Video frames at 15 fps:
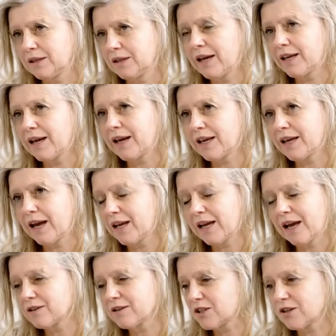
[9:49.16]
Yeah, yeah, yeah,
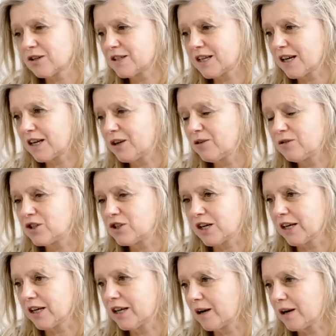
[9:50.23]
yeah. I was okay. going to say,
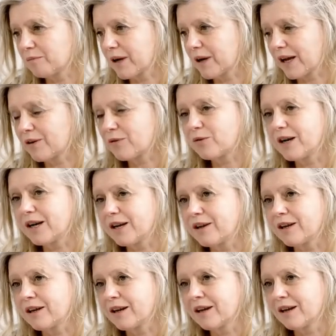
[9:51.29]
usually I'm kind of
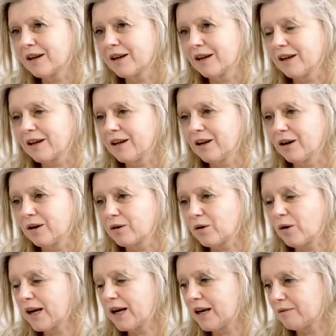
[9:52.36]
really, you know,
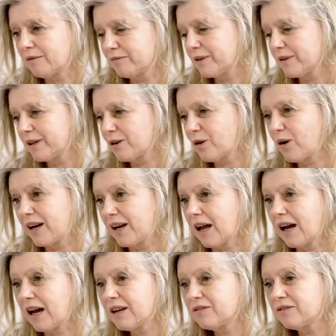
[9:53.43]
quite quite
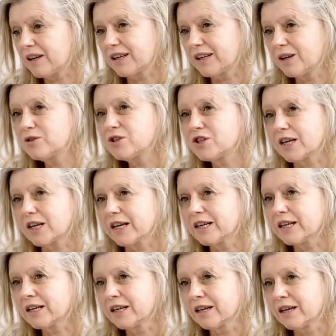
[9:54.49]
lively,
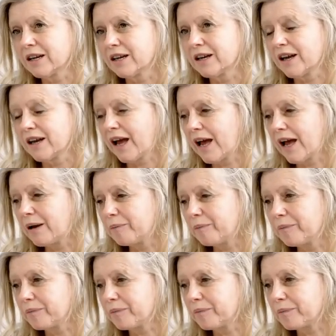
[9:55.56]
usually.
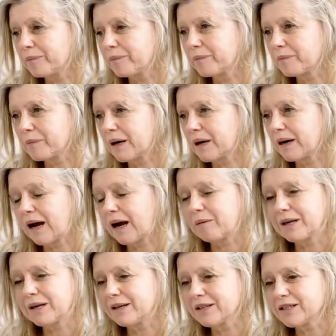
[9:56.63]
Um, but I
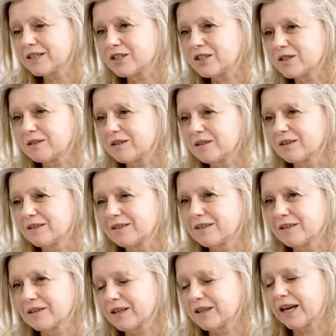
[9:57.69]
mean, this is,
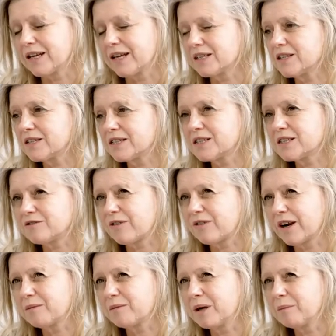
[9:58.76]
yeah, this is
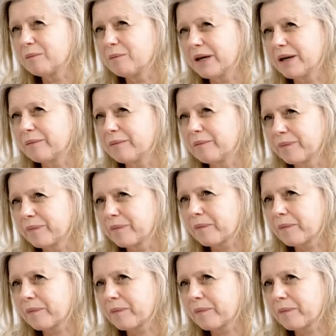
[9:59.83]
frightening me a bit